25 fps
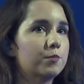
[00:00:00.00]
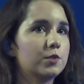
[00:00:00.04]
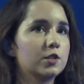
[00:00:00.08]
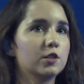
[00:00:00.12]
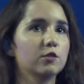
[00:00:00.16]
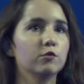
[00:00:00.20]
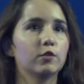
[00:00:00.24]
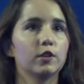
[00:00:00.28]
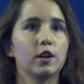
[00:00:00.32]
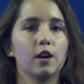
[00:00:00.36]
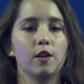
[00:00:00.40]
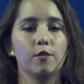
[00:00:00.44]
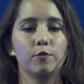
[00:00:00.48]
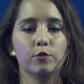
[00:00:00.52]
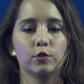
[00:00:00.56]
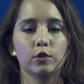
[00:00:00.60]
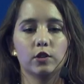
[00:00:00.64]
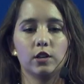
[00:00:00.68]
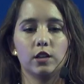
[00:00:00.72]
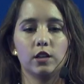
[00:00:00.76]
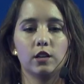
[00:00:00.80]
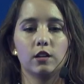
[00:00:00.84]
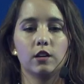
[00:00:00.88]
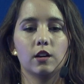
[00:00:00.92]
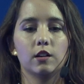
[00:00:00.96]
to
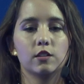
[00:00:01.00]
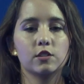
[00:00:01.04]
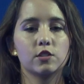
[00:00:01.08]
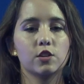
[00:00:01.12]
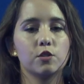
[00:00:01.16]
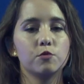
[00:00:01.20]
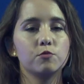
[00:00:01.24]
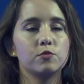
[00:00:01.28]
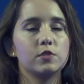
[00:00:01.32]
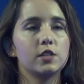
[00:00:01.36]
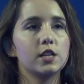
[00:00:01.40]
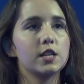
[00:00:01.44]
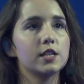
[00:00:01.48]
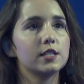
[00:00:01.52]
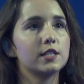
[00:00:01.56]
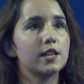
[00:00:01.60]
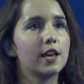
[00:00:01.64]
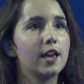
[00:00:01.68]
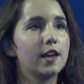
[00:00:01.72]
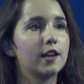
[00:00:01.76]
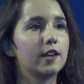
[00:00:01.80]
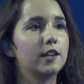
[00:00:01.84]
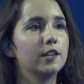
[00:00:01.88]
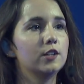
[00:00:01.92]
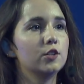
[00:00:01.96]
recovery. And so, dear
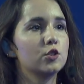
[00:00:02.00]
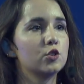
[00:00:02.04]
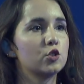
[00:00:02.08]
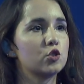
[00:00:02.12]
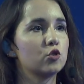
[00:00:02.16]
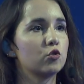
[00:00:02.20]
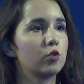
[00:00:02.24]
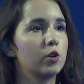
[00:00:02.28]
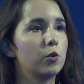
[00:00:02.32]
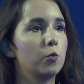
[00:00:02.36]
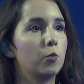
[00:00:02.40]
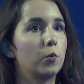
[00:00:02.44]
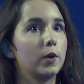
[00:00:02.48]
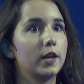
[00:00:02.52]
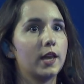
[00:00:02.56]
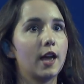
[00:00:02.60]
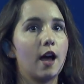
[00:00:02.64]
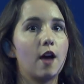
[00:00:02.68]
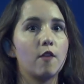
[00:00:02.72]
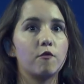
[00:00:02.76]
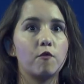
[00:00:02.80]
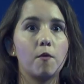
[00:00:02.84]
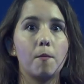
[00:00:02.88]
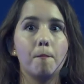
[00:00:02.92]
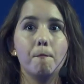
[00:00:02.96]
tech industry, we
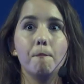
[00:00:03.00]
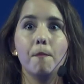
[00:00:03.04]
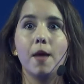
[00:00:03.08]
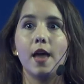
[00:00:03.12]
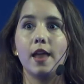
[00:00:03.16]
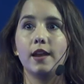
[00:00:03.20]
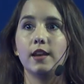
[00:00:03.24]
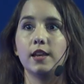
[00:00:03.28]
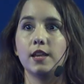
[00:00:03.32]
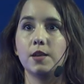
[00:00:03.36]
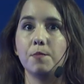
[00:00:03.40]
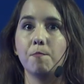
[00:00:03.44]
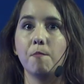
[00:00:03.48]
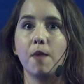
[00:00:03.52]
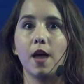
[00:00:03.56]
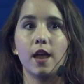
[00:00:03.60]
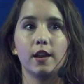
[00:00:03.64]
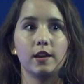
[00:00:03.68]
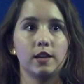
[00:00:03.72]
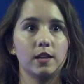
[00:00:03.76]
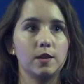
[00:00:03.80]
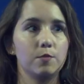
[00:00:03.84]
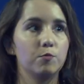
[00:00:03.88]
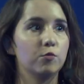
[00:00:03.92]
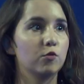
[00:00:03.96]
have many,
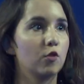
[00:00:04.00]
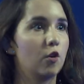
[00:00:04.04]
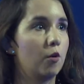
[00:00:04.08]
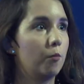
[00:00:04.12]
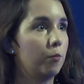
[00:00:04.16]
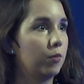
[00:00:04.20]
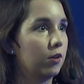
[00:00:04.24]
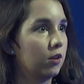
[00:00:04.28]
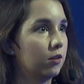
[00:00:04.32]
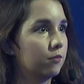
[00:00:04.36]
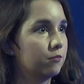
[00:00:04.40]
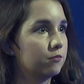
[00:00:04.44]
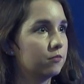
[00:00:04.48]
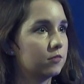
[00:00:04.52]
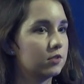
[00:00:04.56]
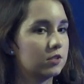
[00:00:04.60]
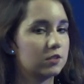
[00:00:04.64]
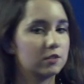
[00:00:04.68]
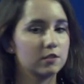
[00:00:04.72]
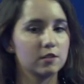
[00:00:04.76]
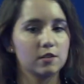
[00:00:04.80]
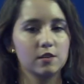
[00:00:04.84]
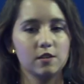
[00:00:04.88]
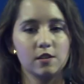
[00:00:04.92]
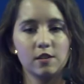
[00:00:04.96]
many
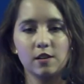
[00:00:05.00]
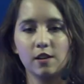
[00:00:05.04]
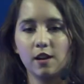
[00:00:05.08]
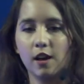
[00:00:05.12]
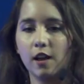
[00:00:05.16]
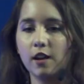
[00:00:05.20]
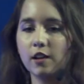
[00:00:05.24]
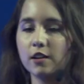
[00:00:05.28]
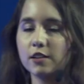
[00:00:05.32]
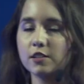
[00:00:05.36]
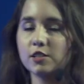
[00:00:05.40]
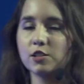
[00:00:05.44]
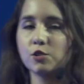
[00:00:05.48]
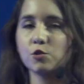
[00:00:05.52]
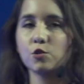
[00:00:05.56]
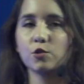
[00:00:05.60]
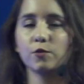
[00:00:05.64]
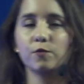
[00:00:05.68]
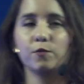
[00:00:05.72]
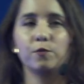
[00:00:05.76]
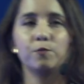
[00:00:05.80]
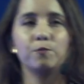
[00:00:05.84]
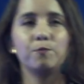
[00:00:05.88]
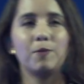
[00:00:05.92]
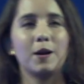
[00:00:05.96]
problems. And I'm going to talk
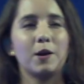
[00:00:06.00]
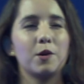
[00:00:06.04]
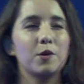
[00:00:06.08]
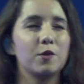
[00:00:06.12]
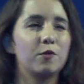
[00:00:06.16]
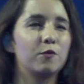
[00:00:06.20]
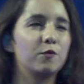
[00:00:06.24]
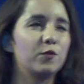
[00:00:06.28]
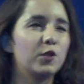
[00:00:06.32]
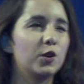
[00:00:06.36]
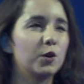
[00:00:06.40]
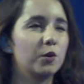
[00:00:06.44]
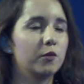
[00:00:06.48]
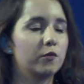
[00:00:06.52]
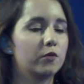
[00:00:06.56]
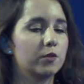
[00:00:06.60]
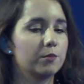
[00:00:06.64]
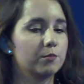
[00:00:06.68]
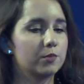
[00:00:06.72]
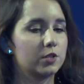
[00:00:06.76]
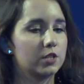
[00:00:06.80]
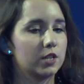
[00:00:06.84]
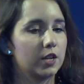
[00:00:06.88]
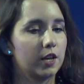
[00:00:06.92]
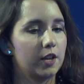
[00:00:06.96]
about a few of
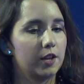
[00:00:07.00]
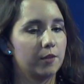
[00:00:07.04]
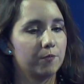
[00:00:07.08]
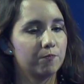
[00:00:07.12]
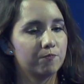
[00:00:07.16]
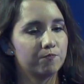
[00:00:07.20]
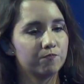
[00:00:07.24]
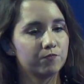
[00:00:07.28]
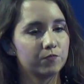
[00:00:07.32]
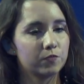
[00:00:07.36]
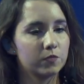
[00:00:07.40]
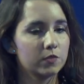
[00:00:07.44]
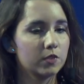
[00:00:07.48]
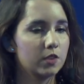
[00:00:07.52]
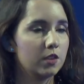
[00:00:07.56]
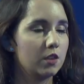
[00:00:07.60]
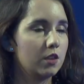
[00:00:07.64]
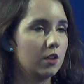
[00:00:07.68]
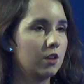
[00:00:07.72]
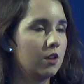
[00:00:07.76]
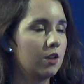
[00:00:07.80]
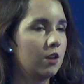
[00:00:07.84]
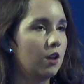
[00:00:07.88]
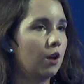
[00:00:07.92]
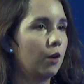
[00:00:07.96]
them today.
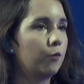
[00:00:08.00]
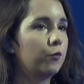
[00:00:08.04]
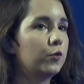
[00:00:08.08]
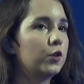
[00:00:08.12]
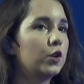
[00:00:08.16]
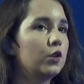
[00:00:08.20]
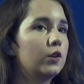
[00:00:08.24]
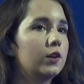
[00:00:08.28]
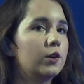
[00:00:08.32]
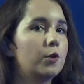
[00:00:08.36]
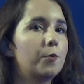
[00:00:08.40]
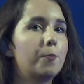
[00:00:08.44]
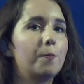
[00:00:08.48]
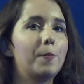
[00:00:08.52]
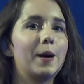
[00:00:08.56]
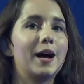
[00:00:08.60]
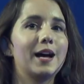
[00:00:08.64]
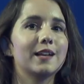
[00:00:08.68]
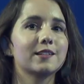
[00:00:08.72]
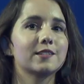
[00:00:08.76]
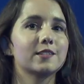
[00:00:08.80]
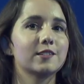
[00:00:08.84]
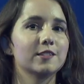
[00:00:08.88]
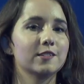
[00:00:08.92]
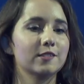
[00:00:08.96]
A few little
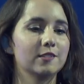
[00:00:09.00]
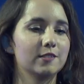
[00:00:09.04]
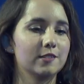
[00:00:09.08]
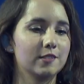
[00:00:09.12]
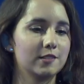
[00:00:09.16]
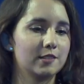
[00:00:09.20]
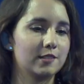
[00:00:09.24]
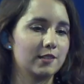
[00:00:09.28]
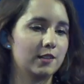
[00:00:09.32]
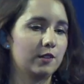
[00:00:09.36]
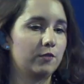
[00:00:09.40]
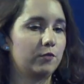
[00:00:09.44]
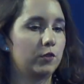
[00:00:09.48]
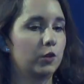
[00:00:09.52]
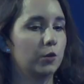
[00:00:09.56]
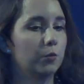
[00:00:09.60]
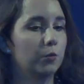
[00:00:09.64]
patterns, if you